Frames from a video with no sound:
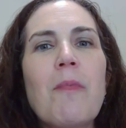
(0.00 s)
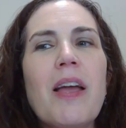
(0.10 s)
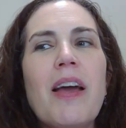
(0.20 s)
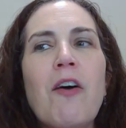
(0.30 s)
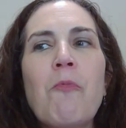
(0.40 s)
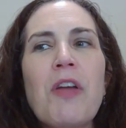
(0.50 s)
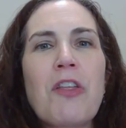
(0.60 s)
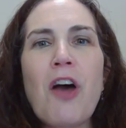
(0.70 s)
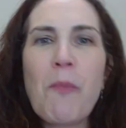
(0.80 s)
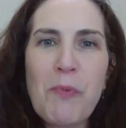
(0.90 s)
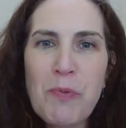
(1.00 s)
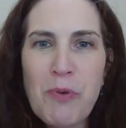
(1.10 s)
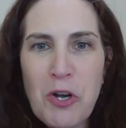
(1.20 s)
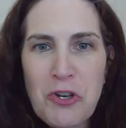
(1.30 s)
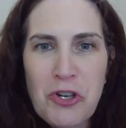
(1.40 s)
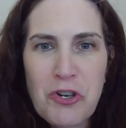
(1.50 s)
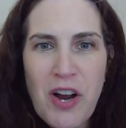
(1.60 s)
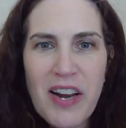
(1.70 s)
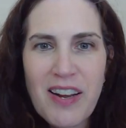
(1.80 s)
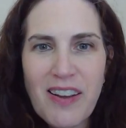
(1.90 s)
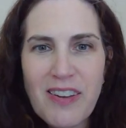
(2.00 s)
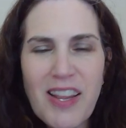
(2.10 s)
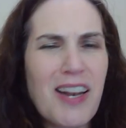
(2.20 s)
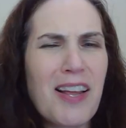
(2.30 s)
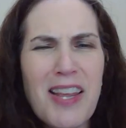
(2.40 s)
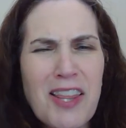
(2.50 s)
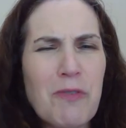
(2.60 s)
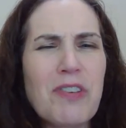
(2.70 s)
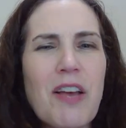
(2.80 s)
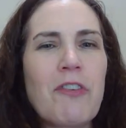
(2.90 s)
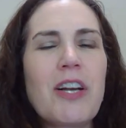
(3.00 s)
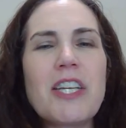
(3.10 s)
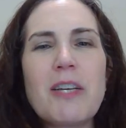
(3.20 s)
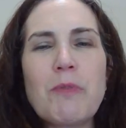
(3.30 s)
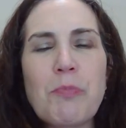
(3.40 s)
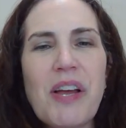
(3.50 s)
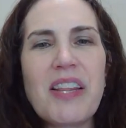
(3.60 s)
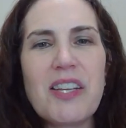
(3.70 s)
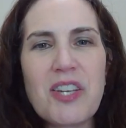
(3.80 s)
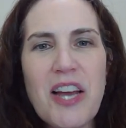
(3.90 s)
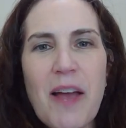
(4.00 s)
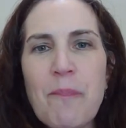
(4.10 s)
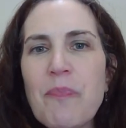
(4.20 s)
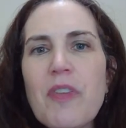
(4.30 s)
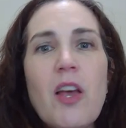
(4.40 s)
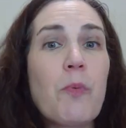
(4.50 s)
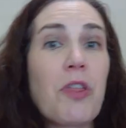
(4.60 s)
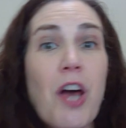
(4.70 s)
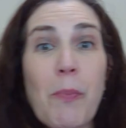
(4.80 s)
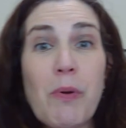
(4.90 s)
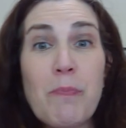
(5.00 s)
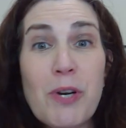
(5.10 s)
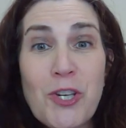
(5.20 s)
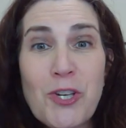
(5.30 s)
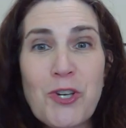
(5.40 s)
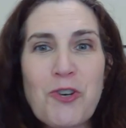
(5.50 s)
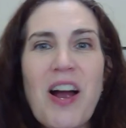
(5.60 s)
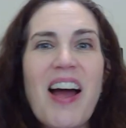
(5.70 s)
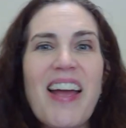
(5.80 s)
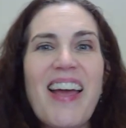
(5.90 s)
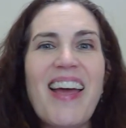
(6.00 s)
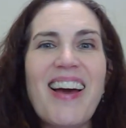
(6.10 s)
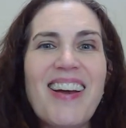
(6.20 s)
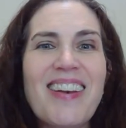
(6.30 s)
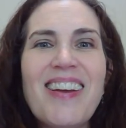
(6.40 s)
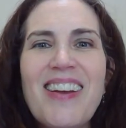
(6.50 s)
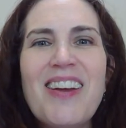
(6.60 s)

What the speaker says: and we thought we would push and try to, and I think there were 7 or 8 teams playing this time. We thought we would push to try and